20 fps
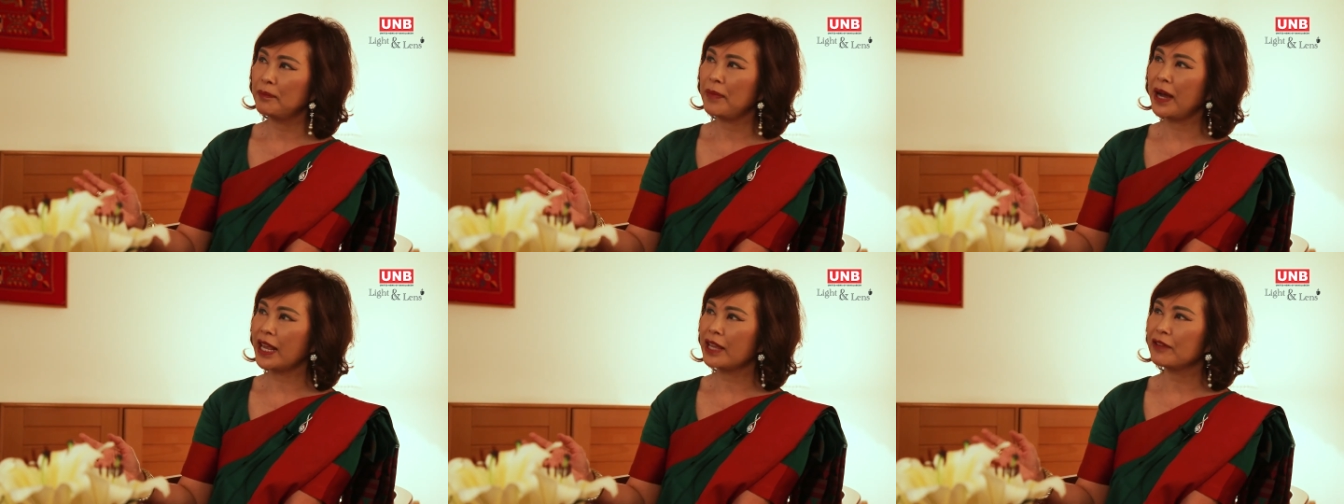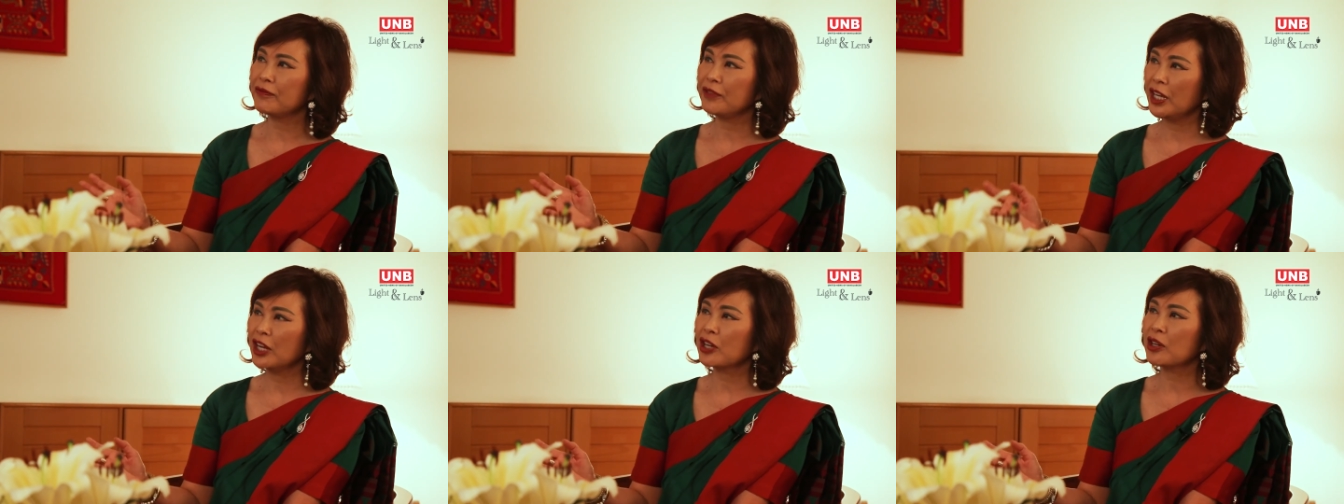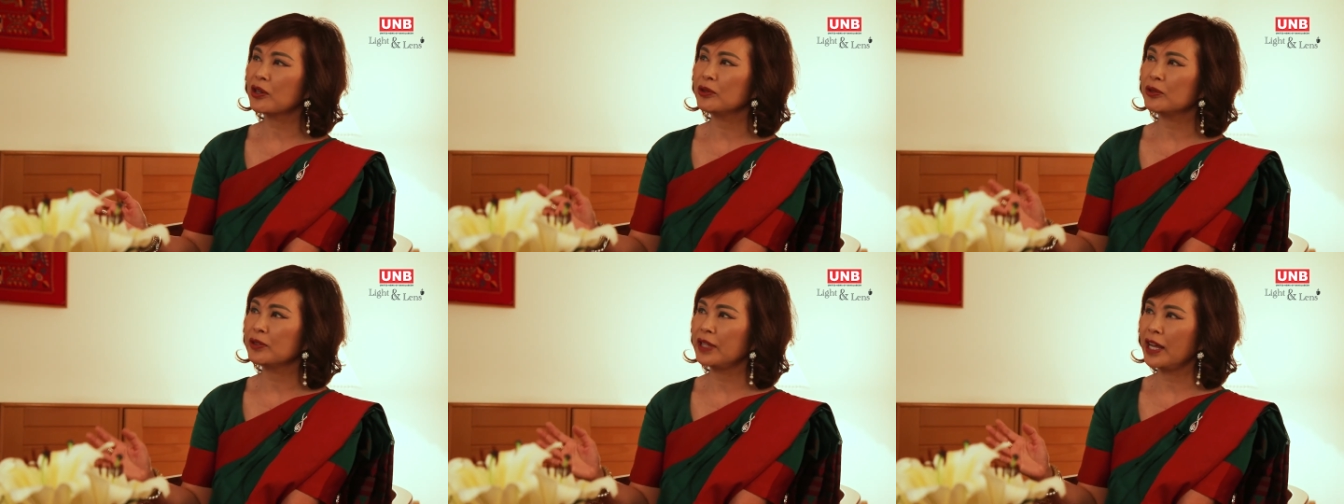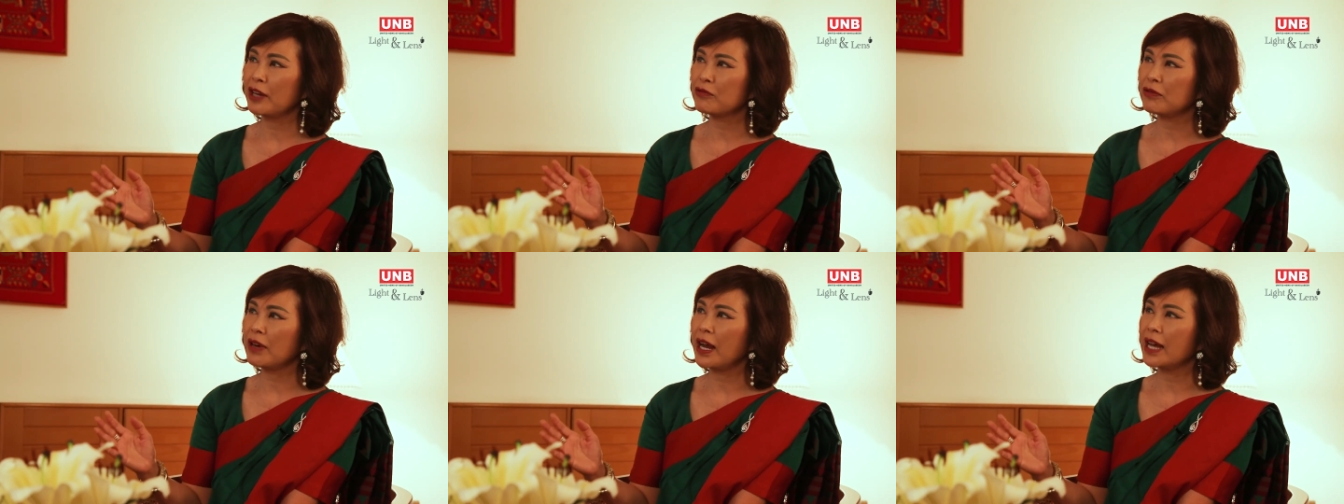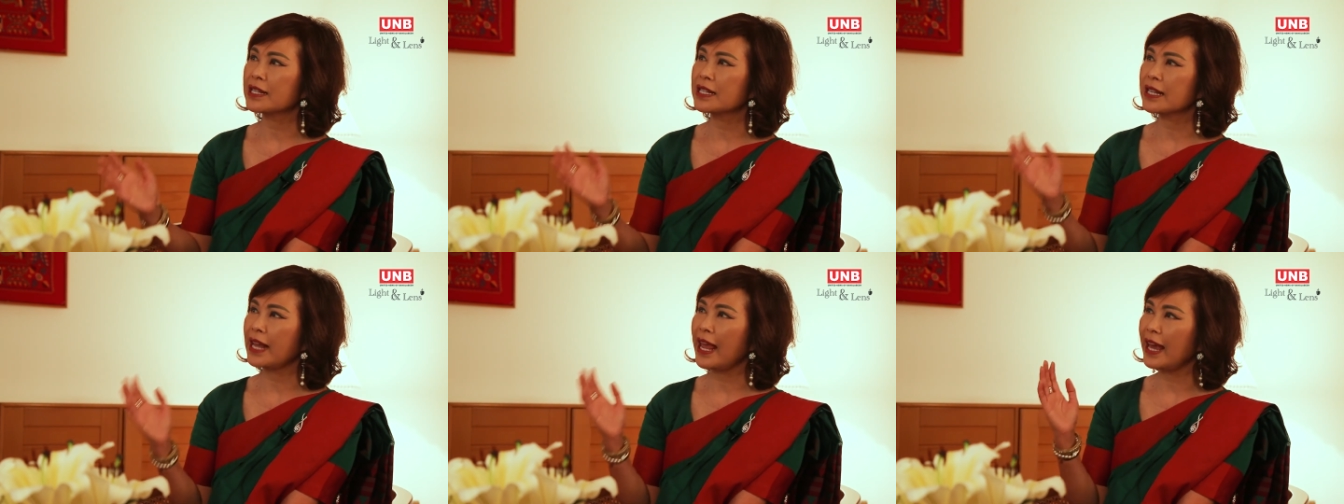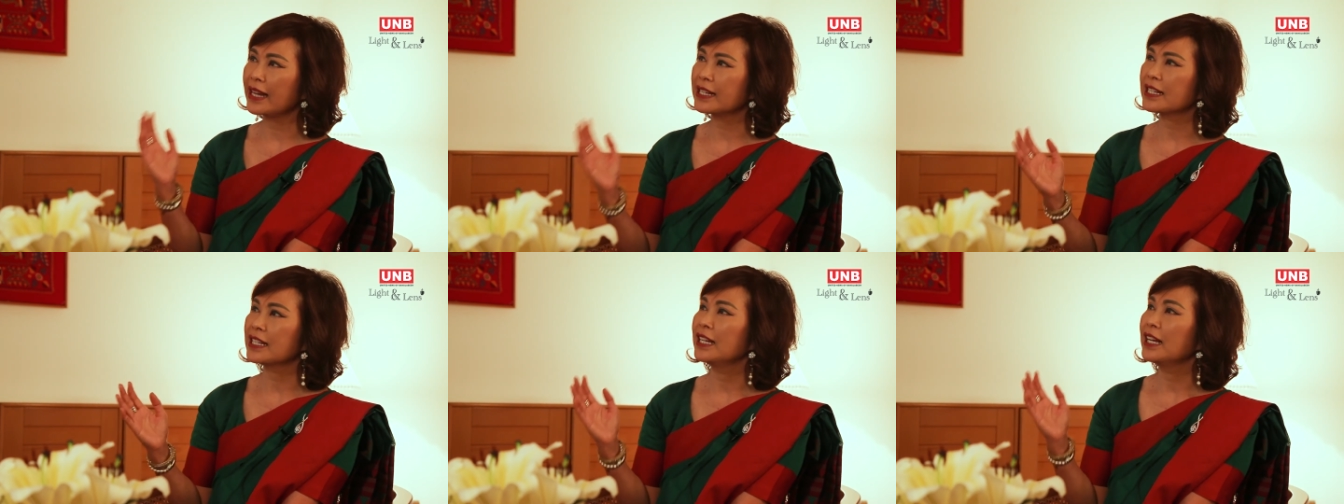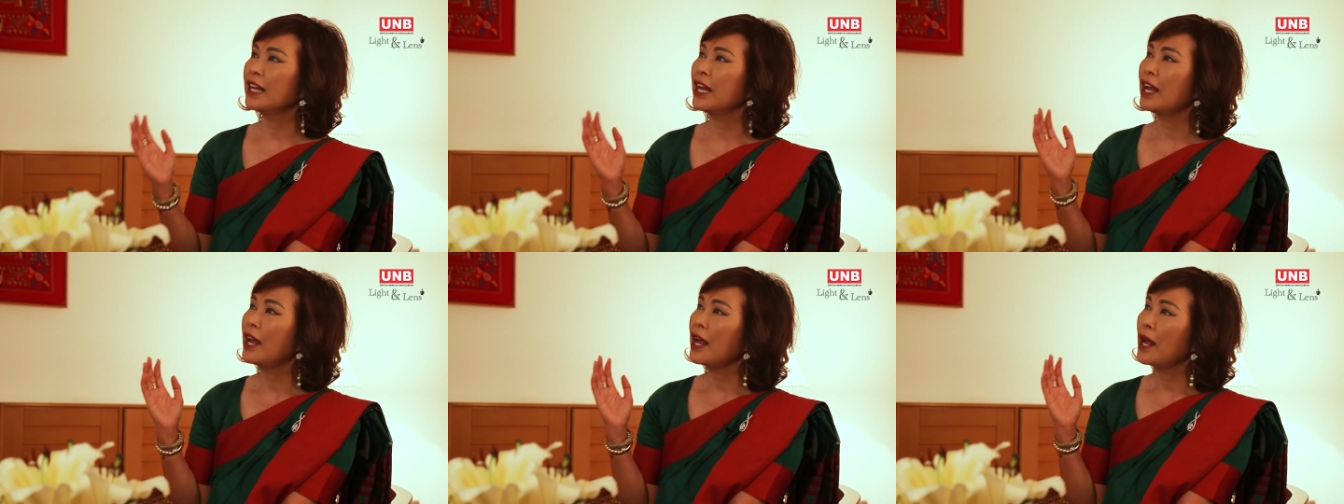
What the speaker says: by a vehicle that runs at